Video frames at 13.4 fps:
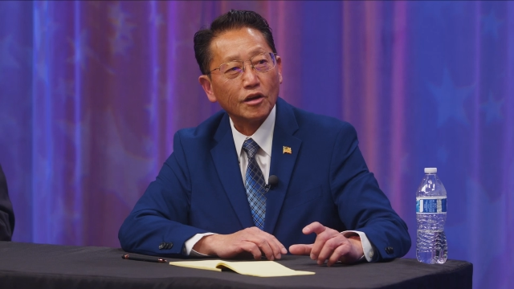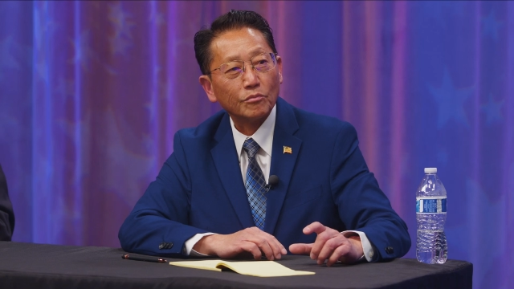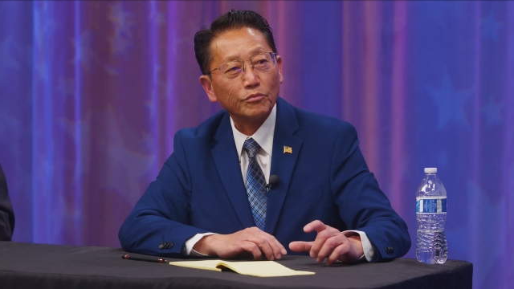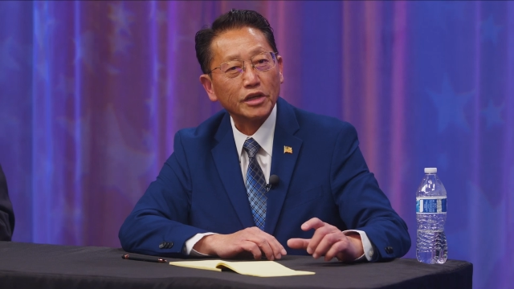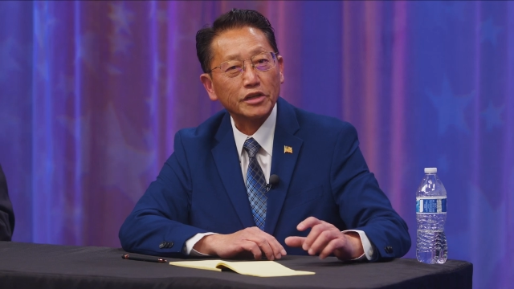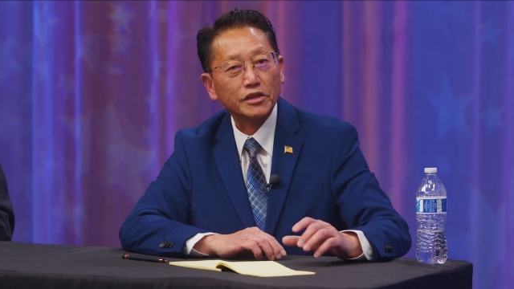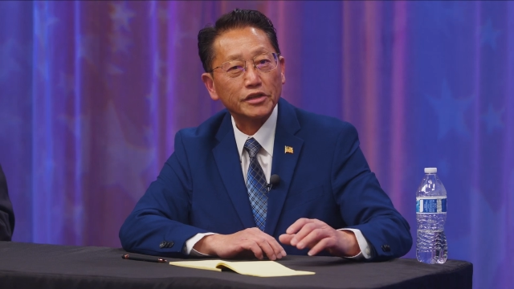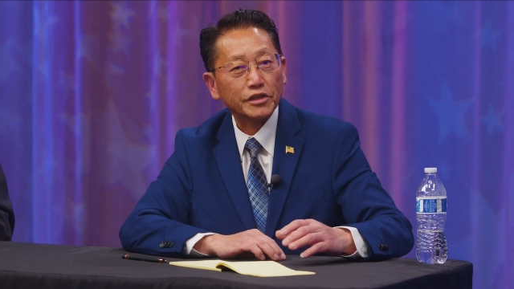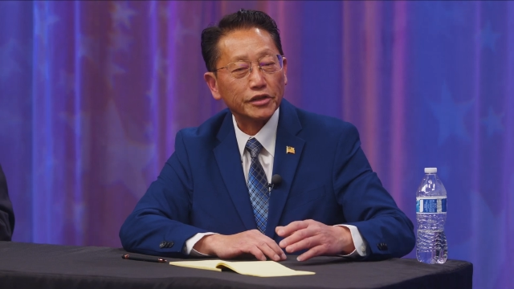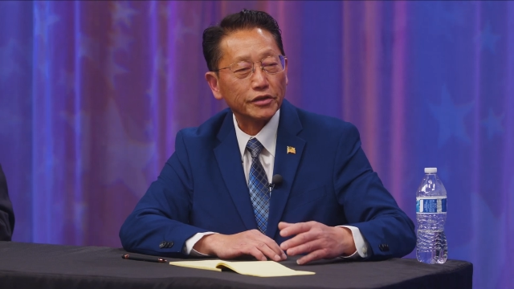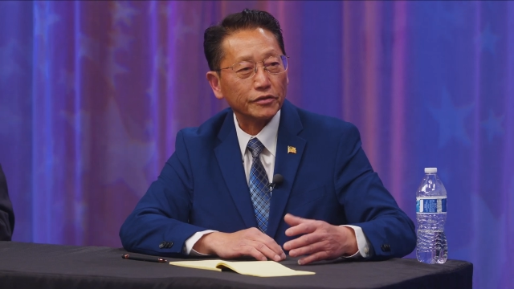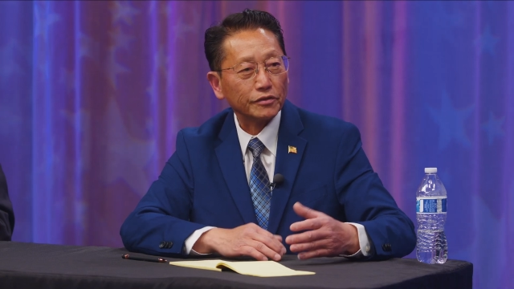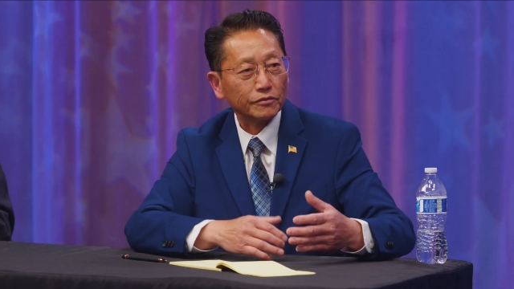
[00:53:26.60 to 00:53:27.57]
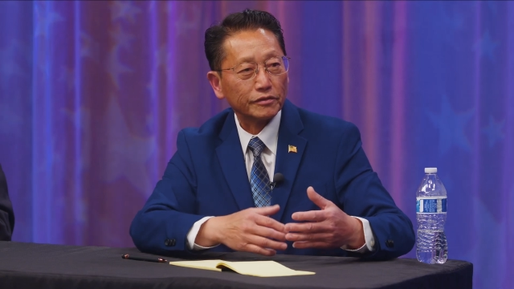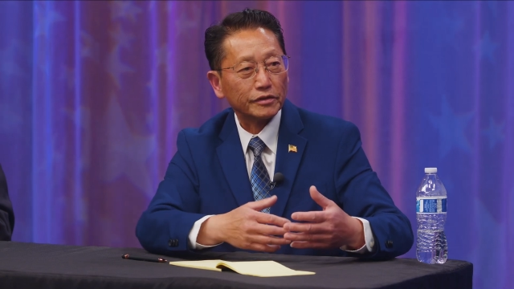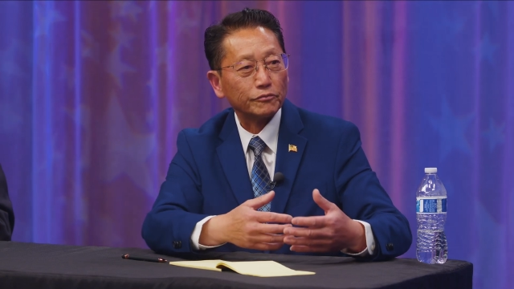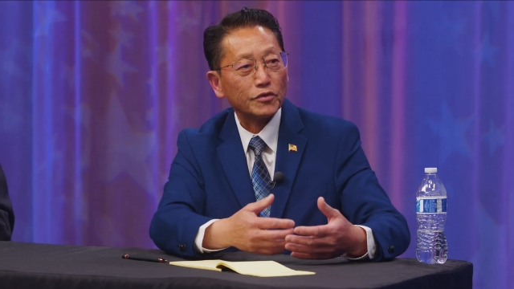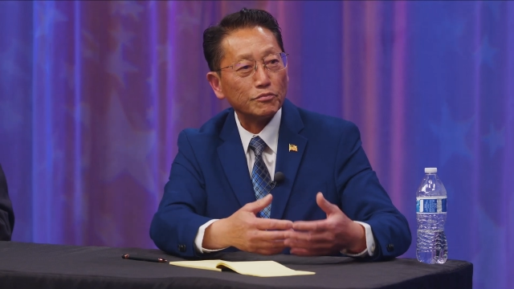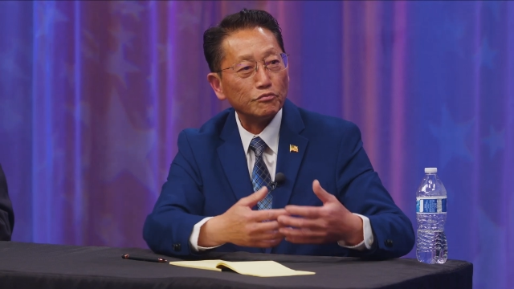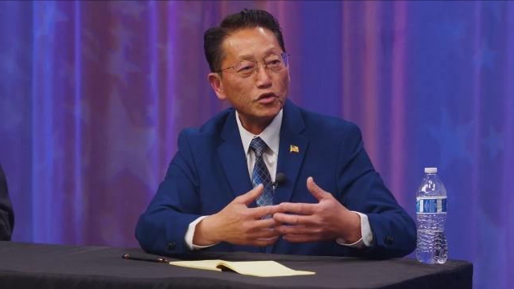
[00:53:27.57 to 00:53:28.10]
but to
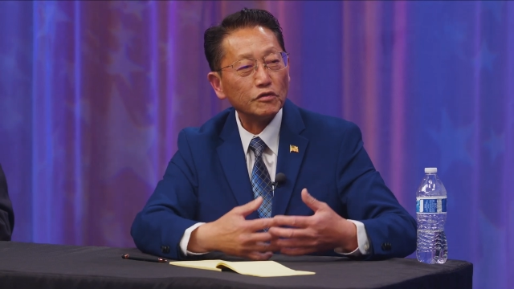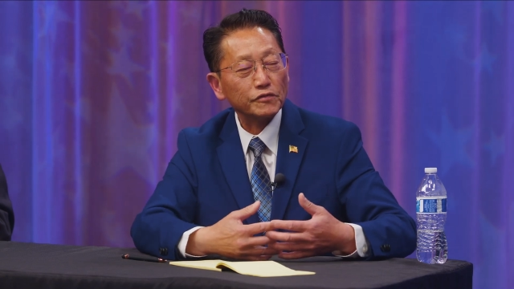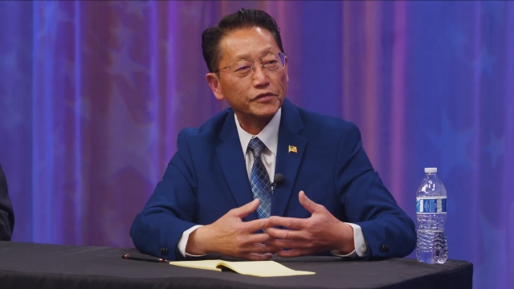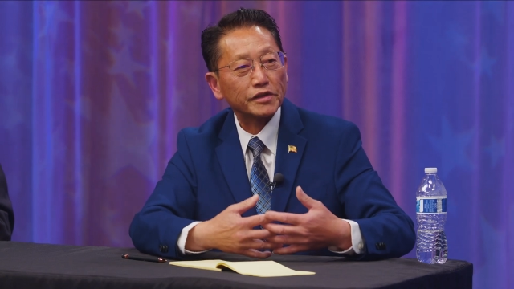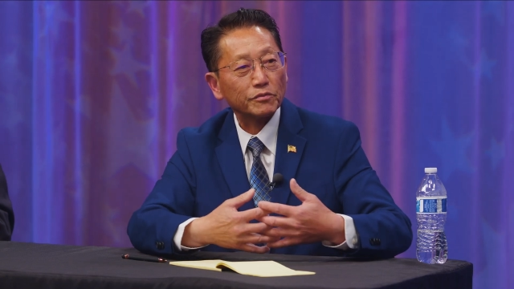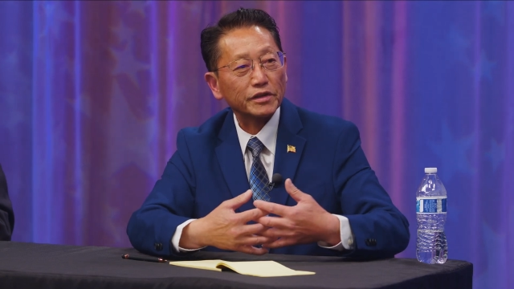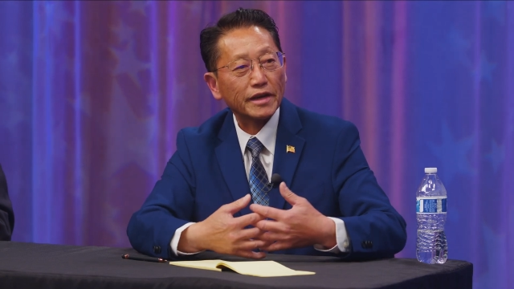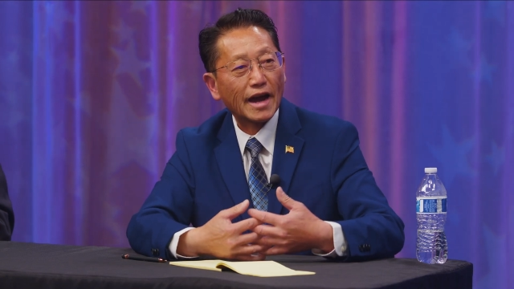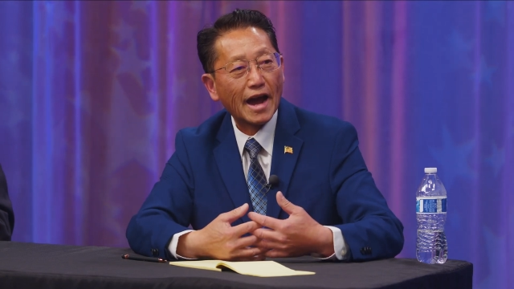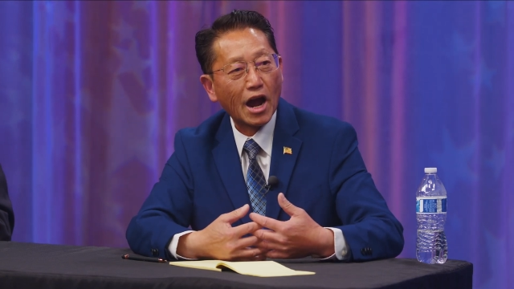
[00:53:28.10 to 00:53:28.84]
remove some of the